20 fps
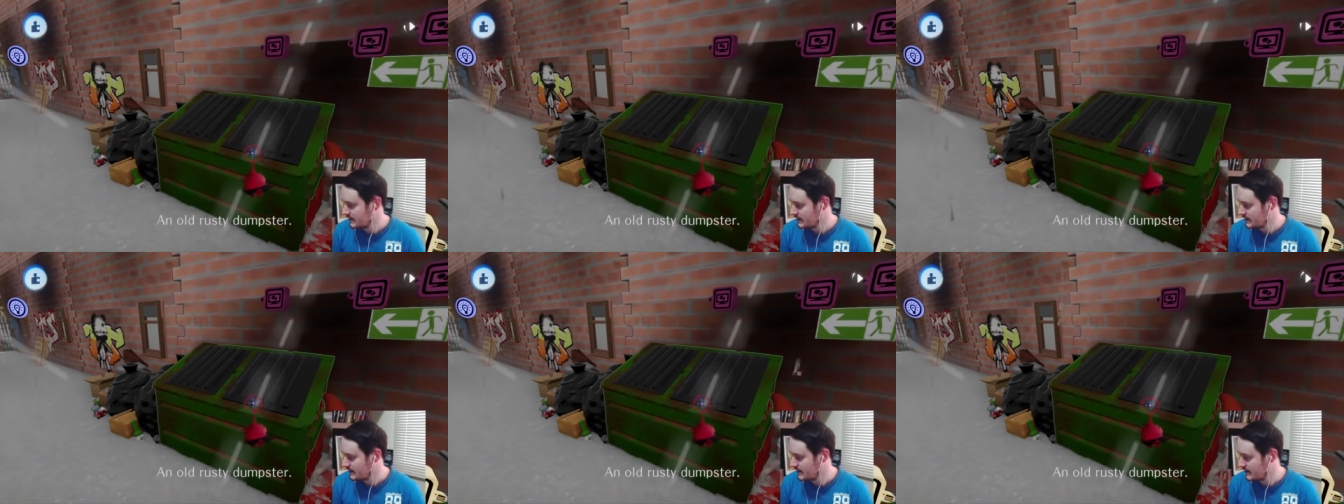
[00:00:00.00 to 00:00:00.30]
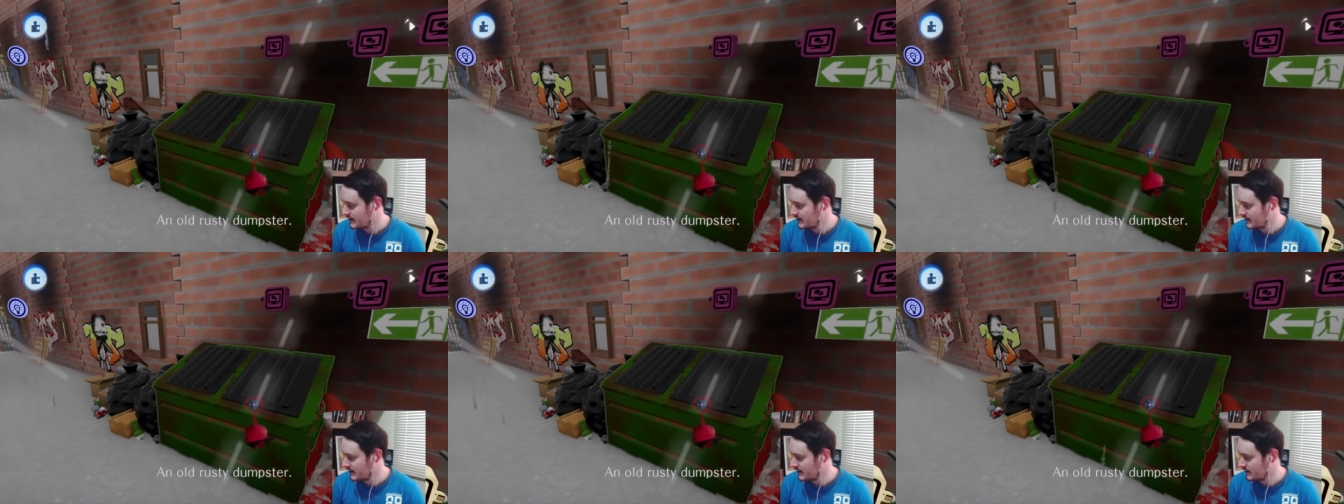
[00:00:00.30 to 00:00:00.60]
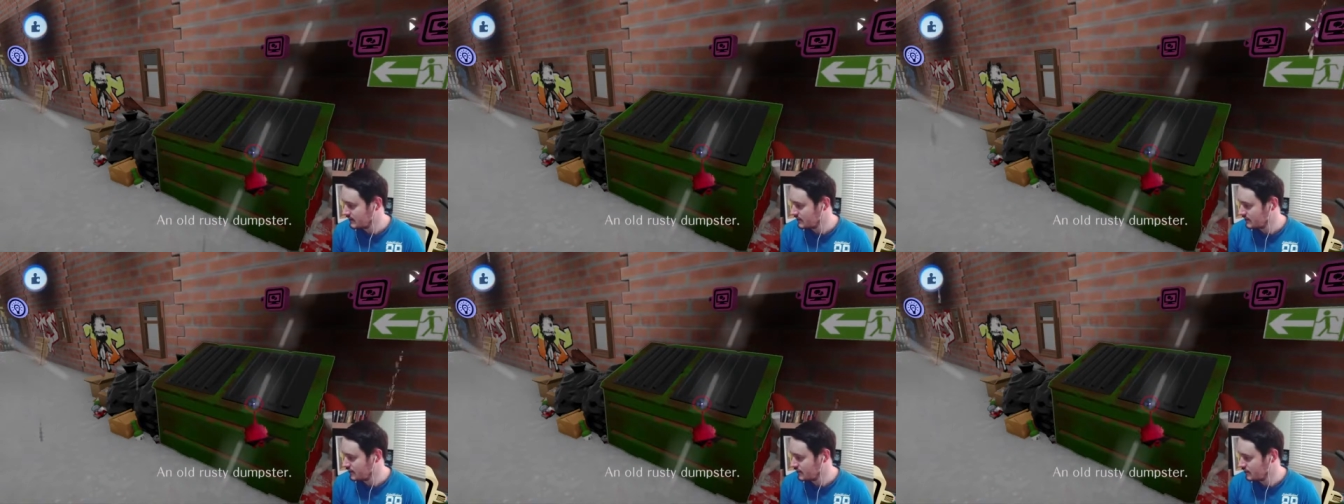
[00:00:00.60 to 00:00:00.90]

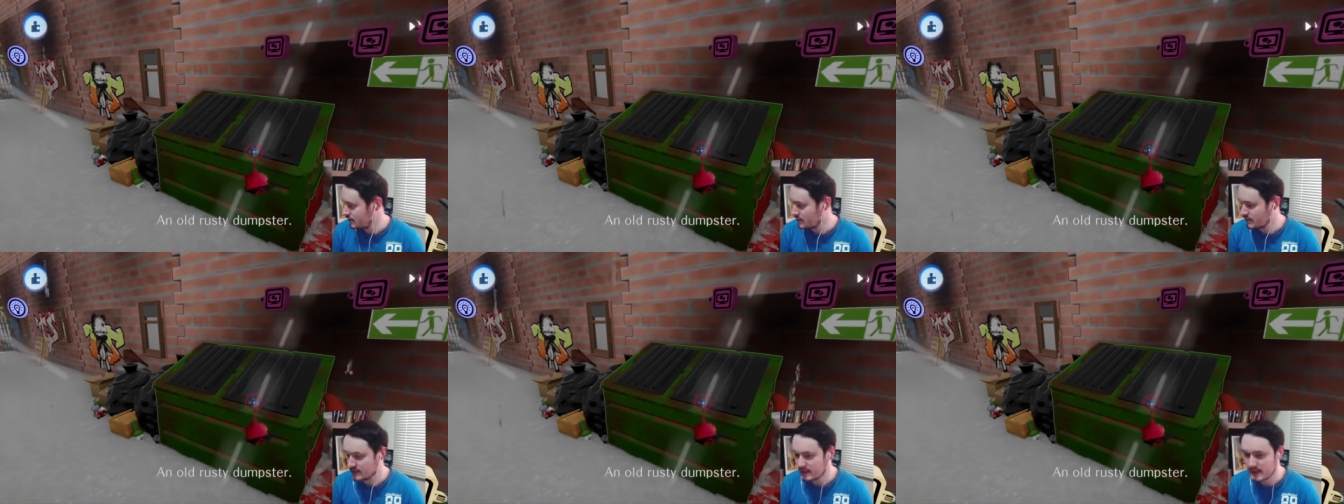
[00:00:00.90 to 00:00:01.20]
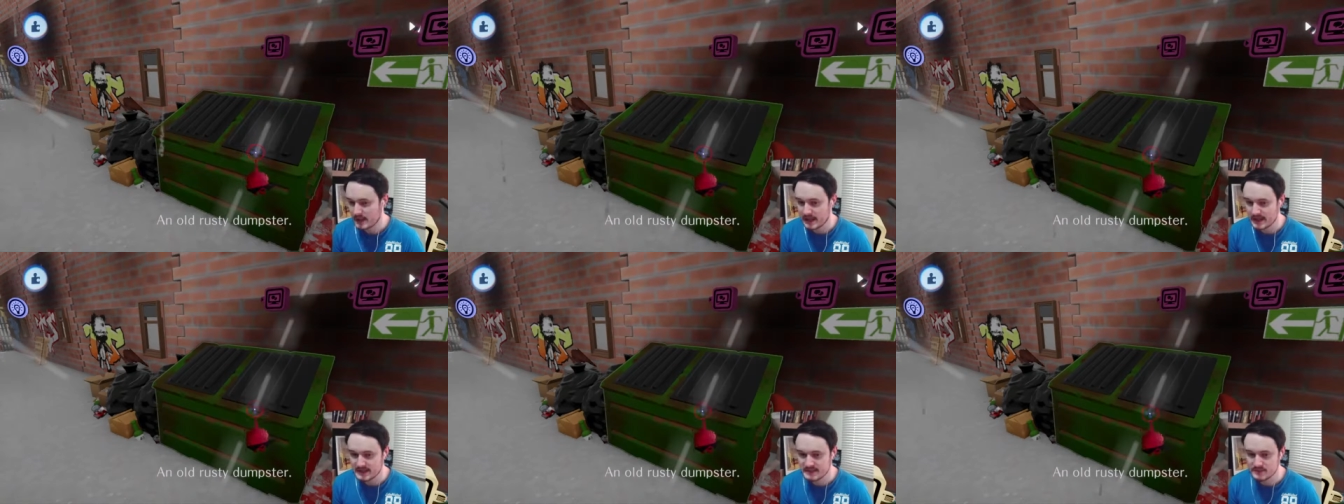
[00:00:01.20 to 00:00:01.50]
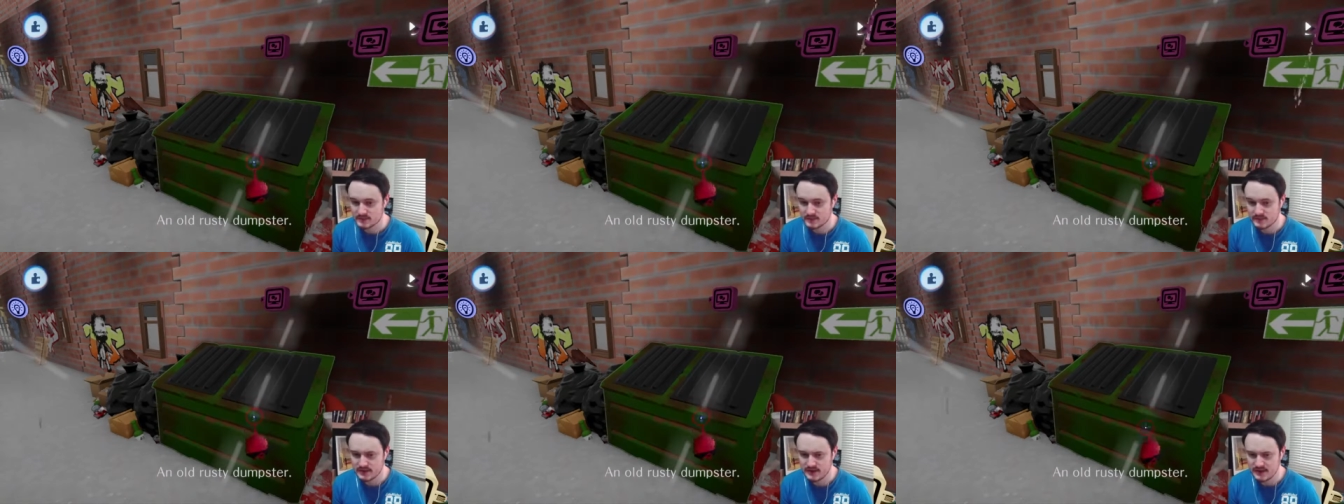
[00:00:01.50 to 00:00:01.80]
2 or the
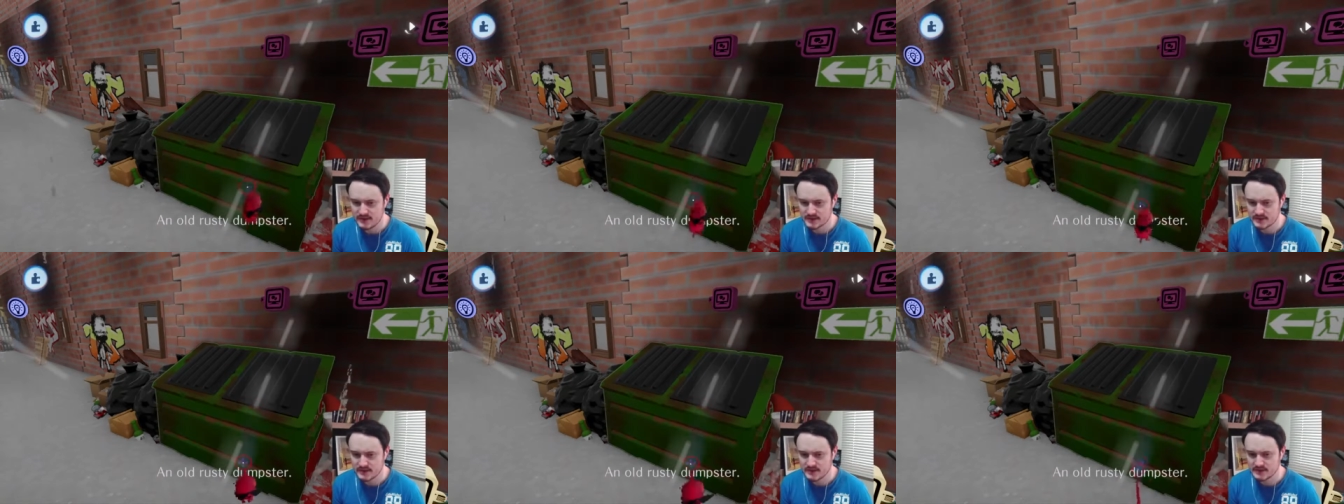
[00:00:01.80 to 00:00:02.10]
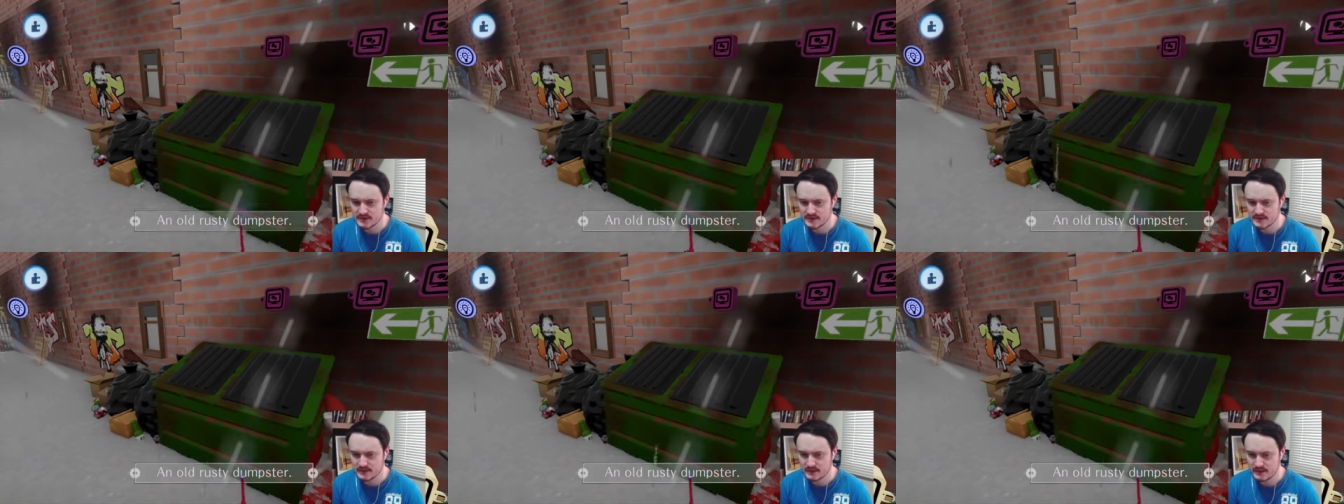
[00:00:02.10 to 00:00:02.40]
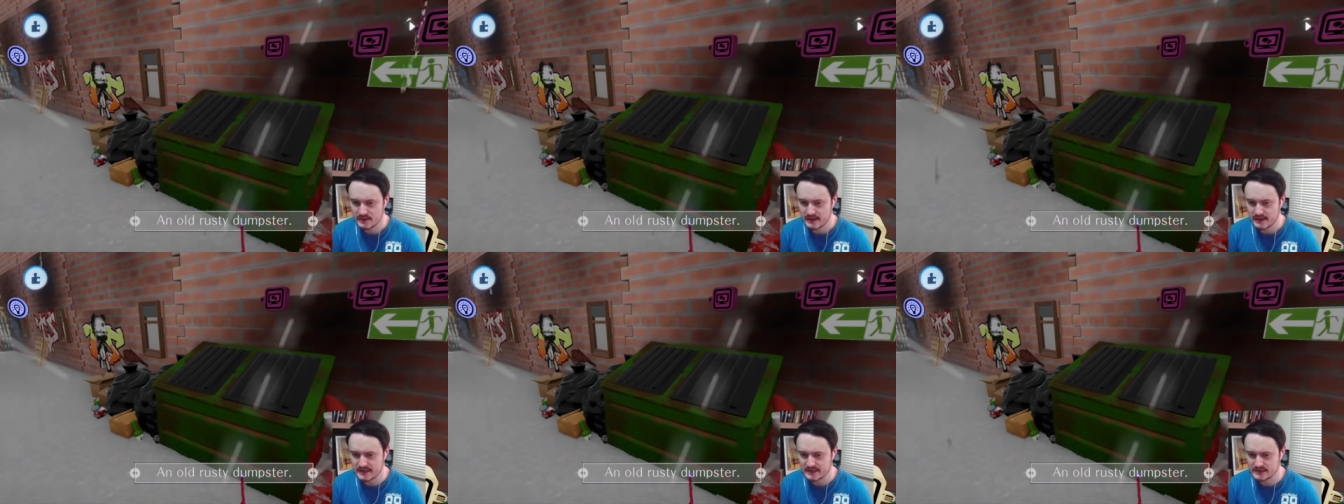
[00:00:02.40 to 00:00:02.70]
last one, yeah, so this is the
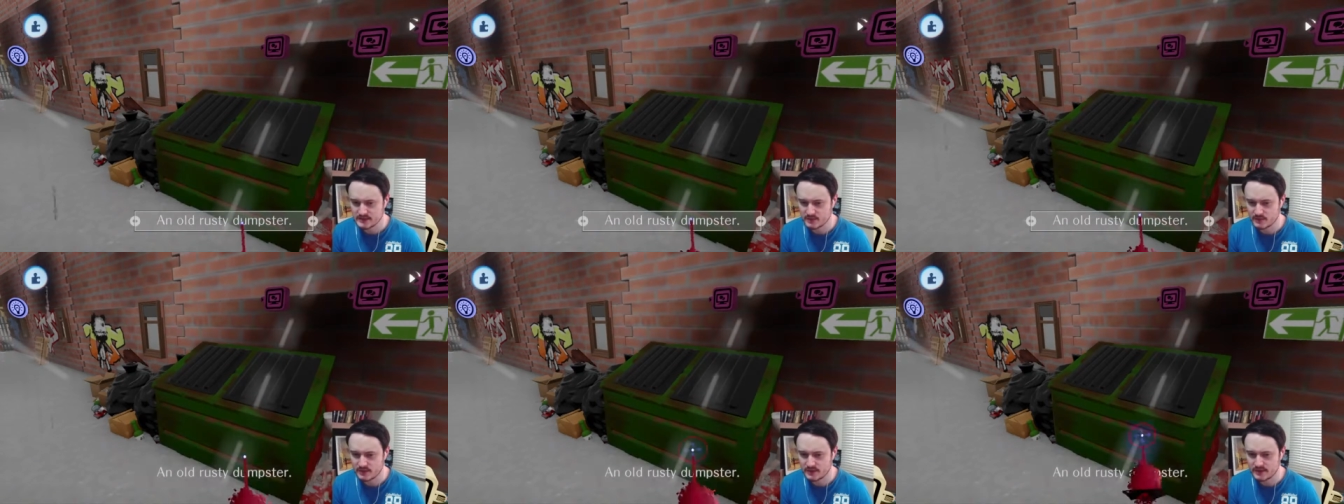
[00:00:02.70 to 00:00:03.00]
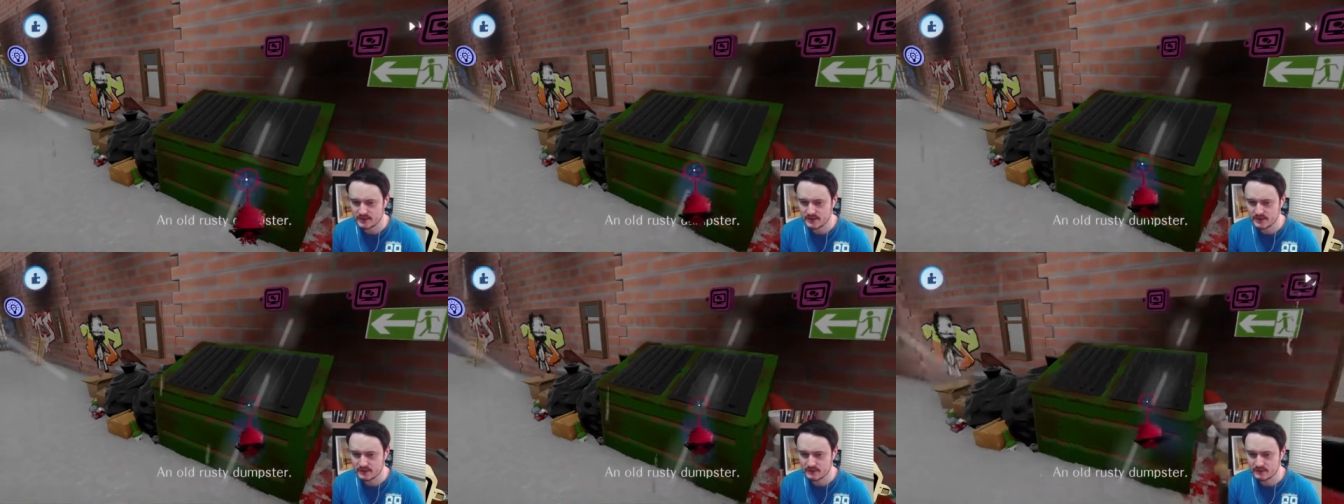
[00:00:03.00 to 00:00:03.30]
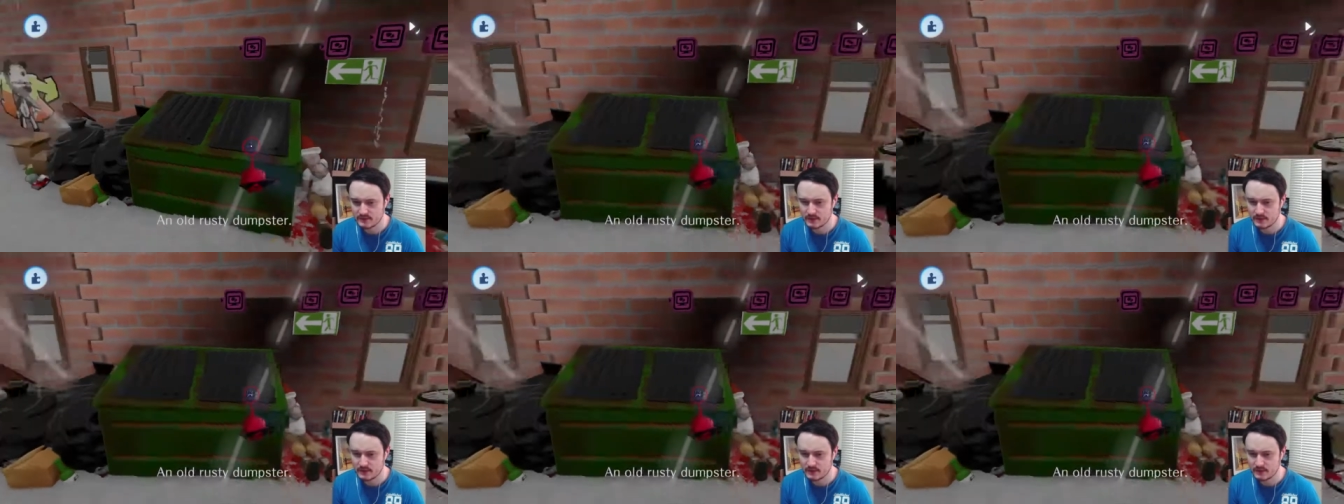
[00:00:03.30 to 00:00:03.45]
last one here.